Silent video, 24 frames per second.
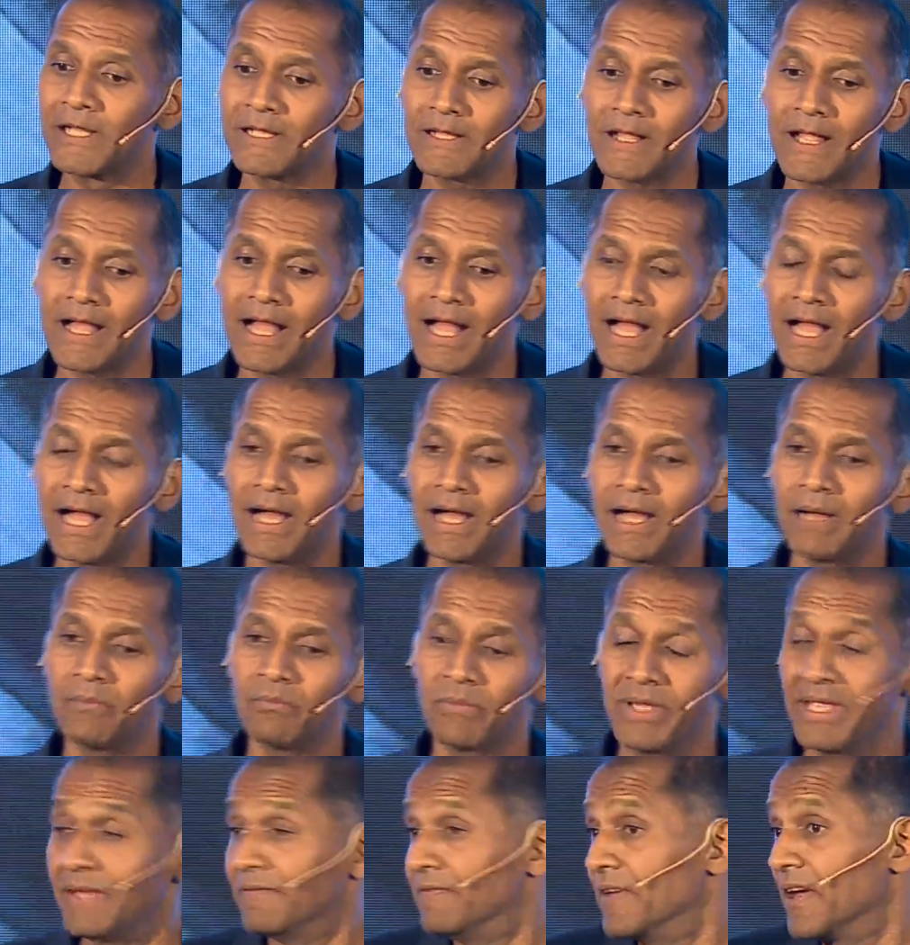
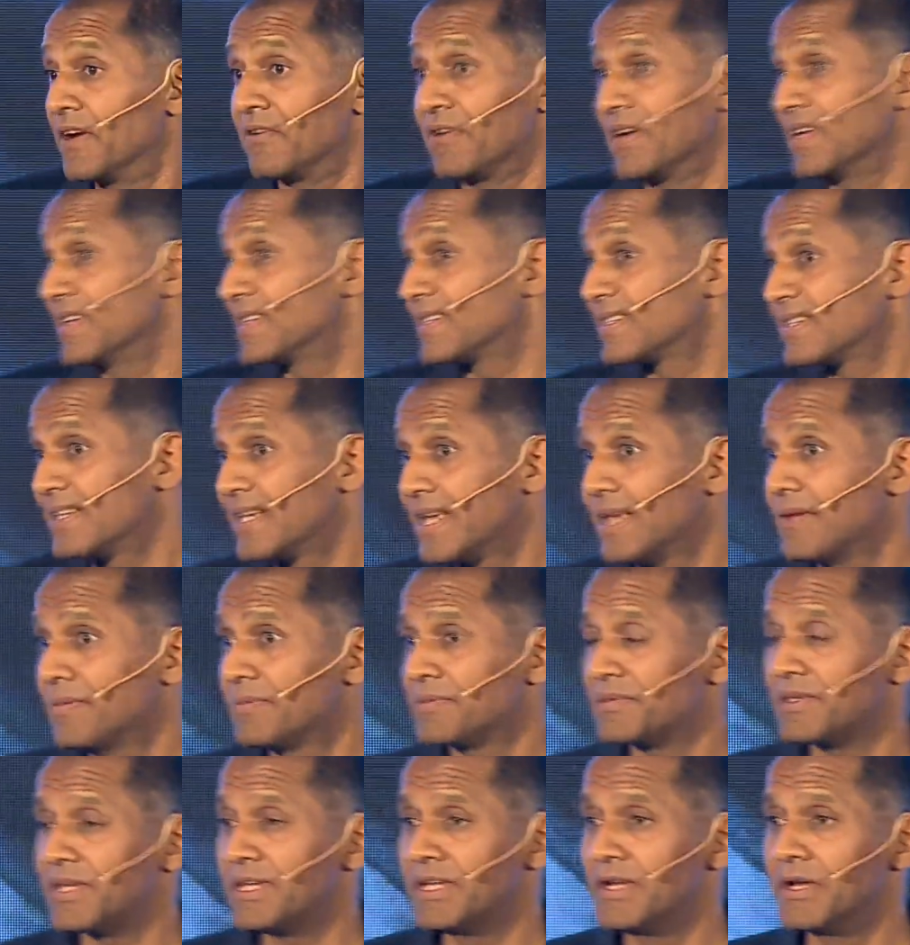Well, it varies.
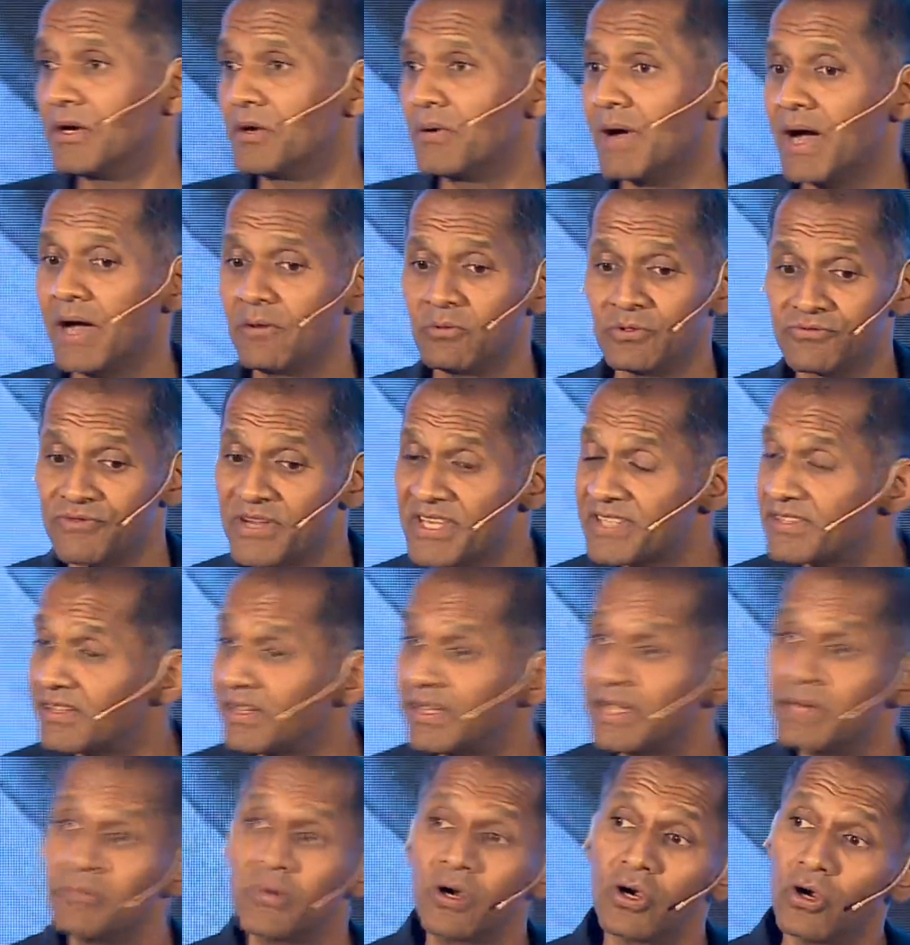If, you know, I was
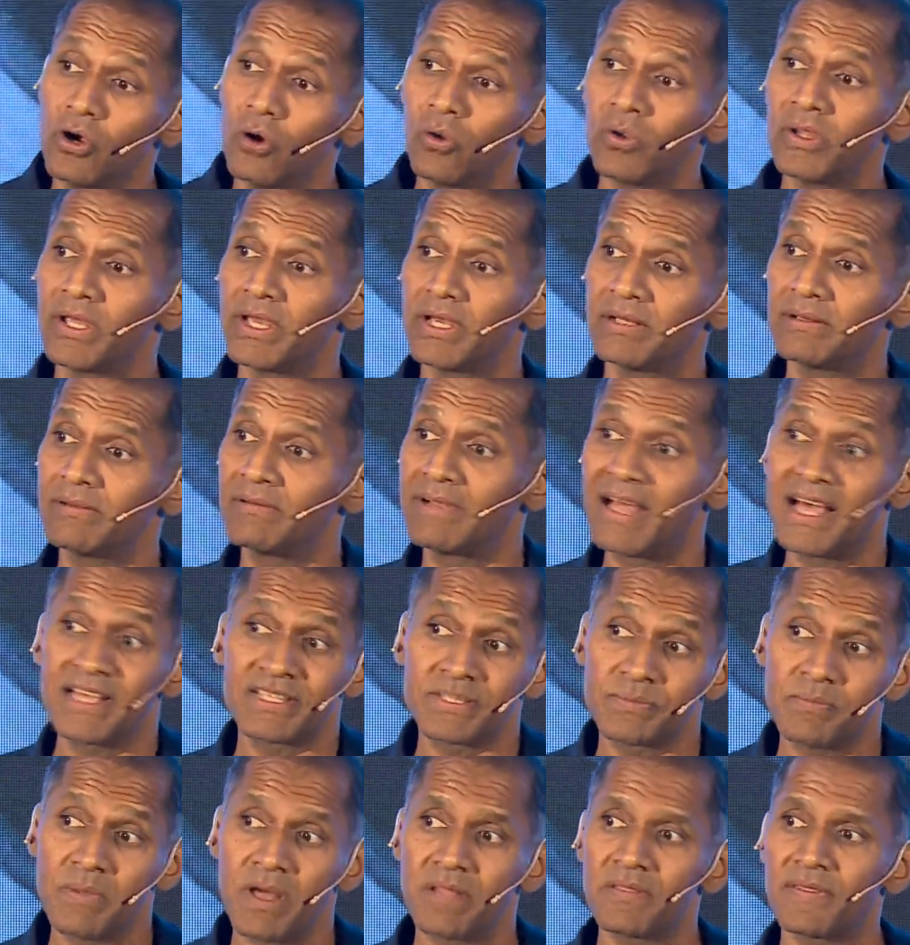recently in Mongolia
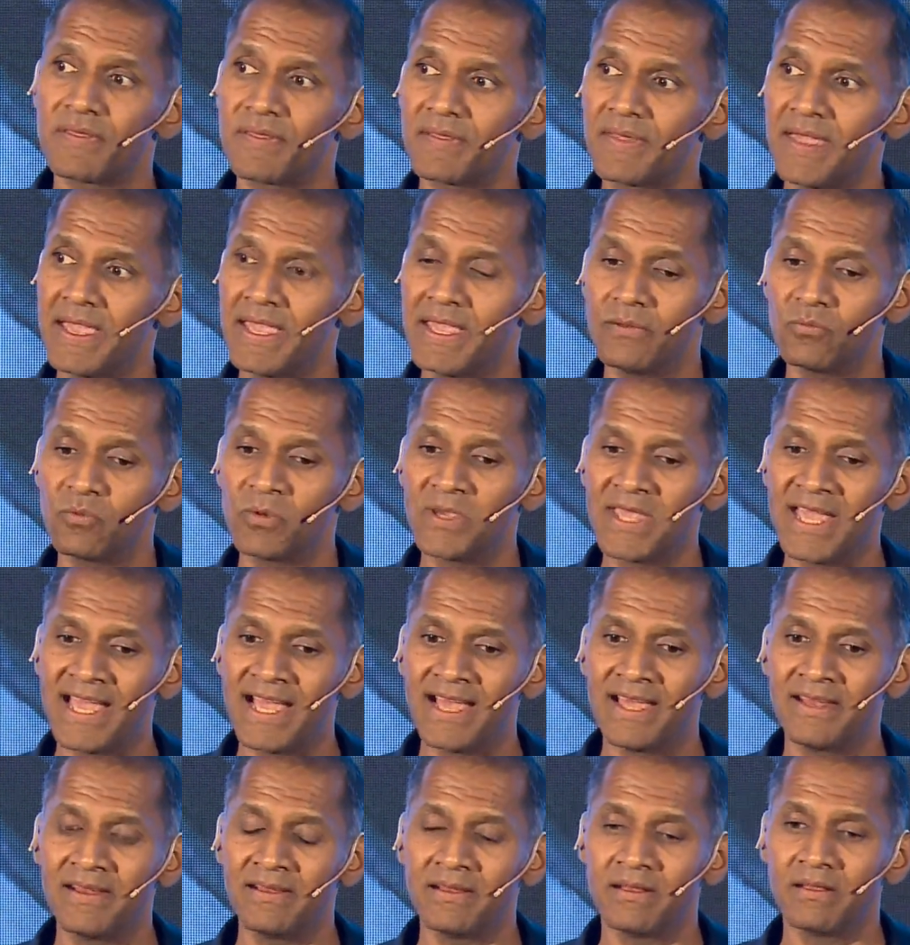last month, and we
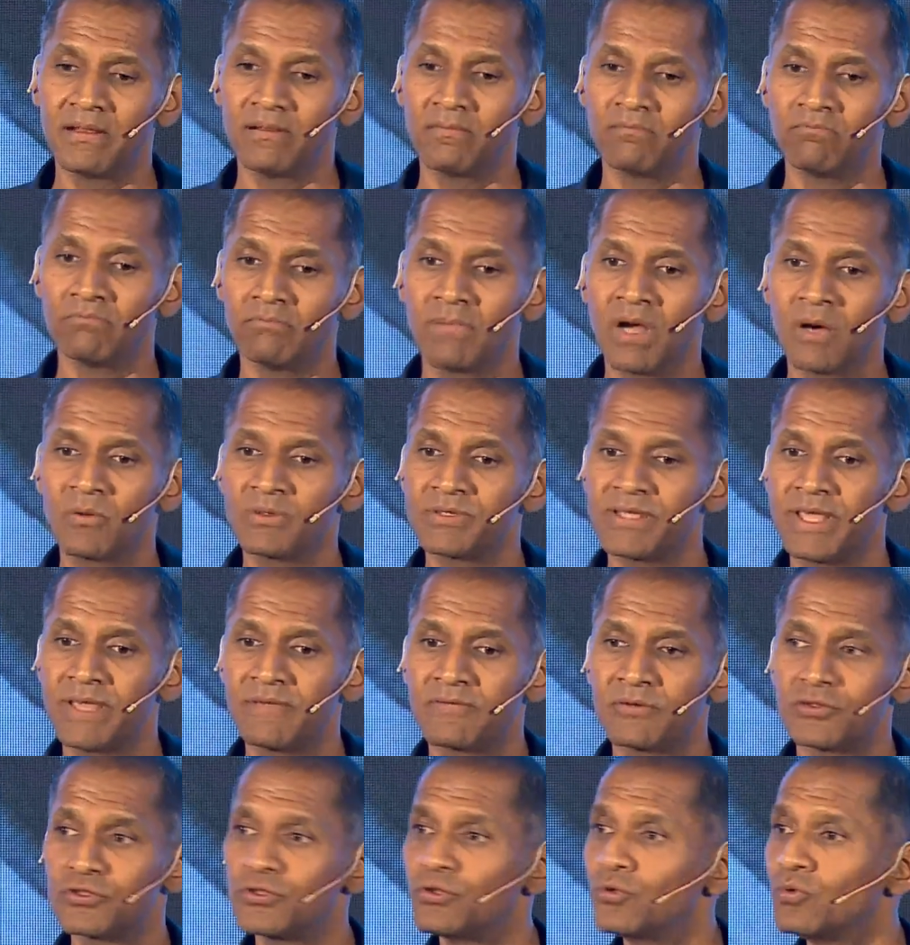had, I was
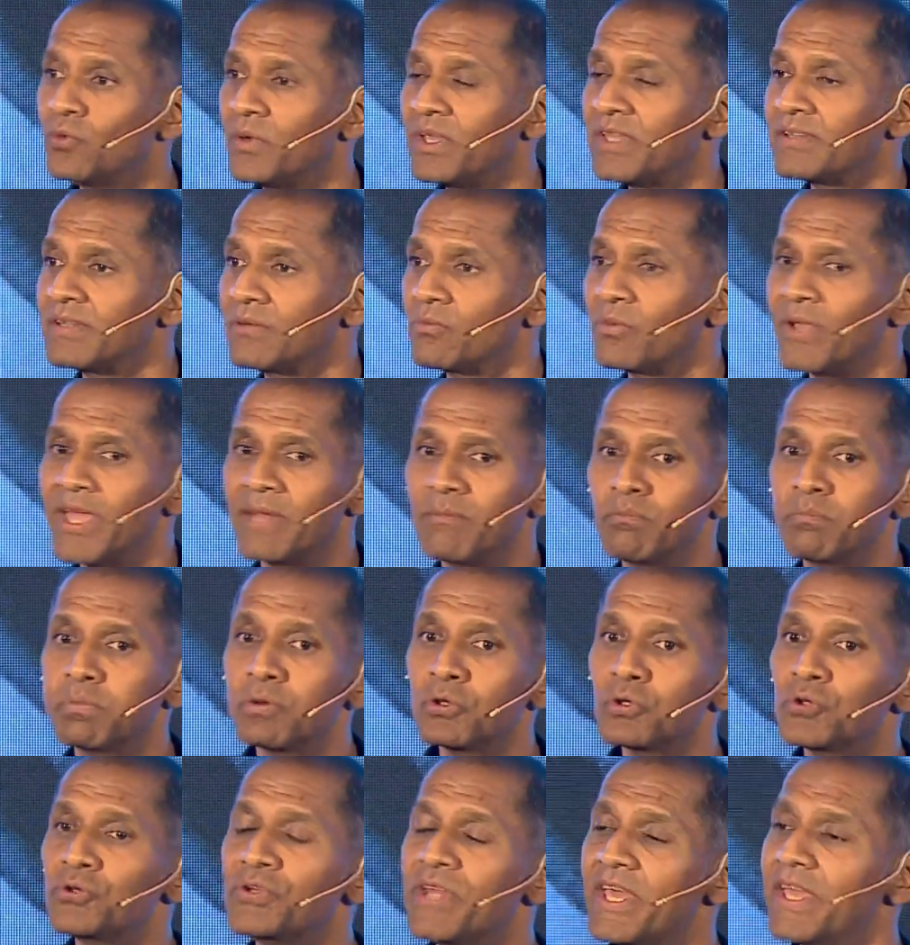there for 2 weeks, and we
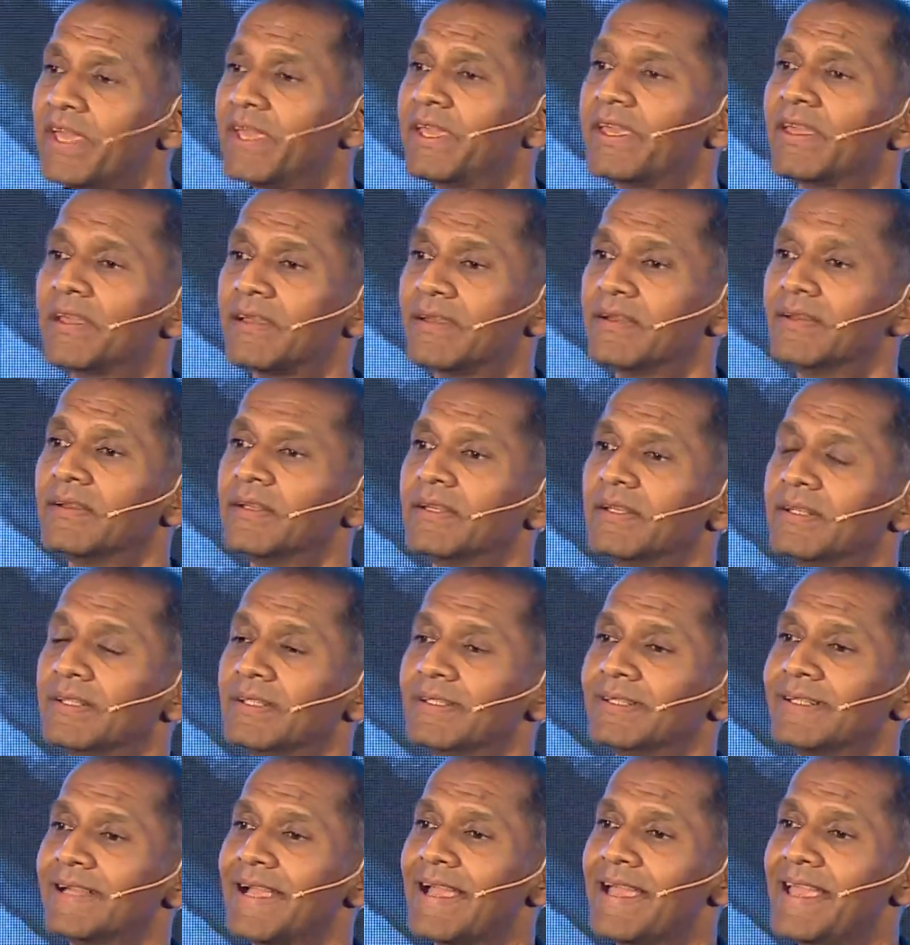had blue day
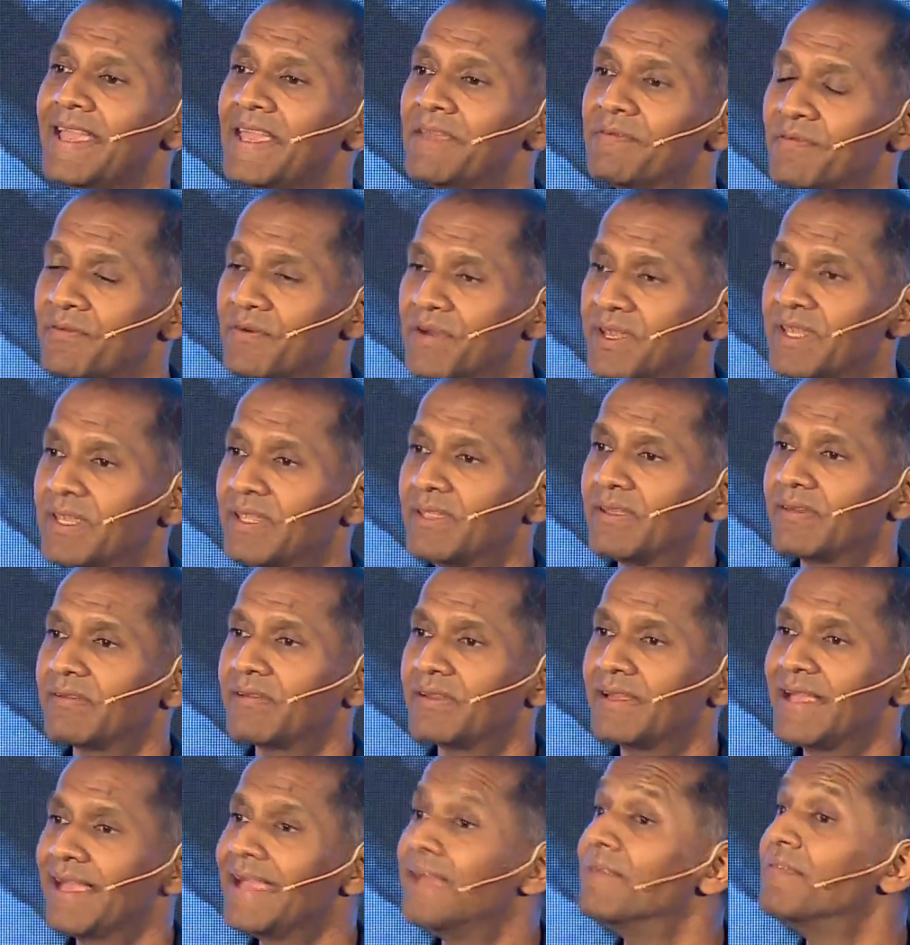every
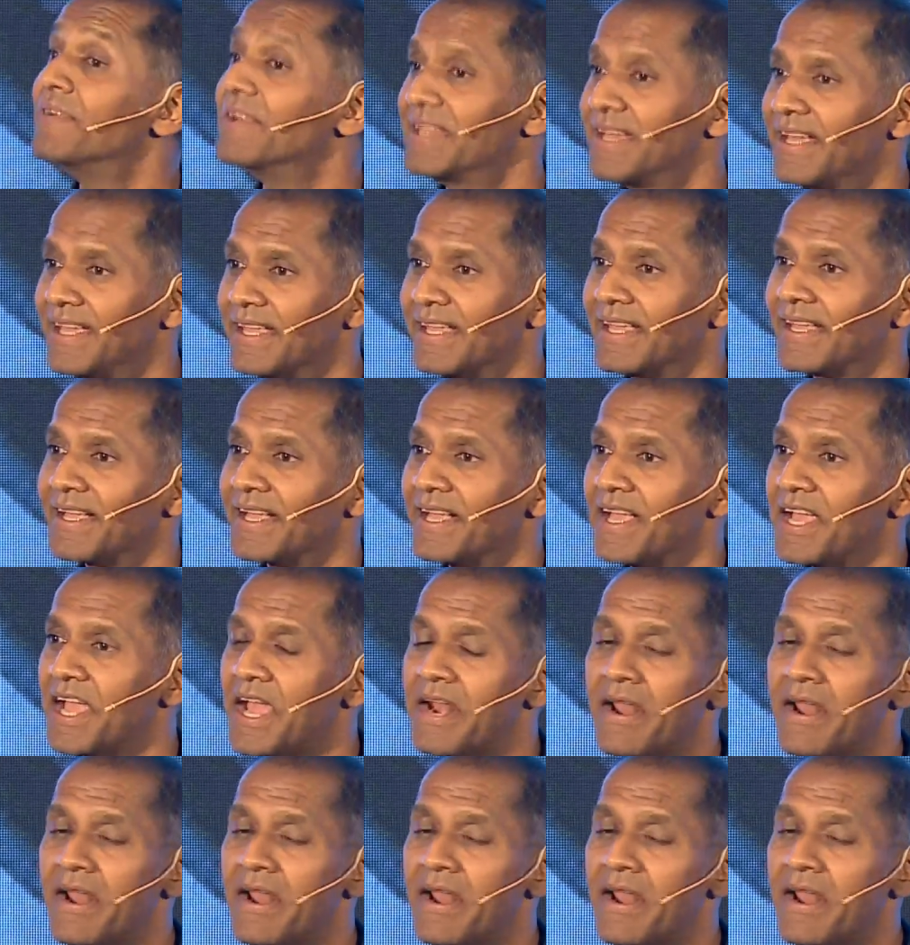day.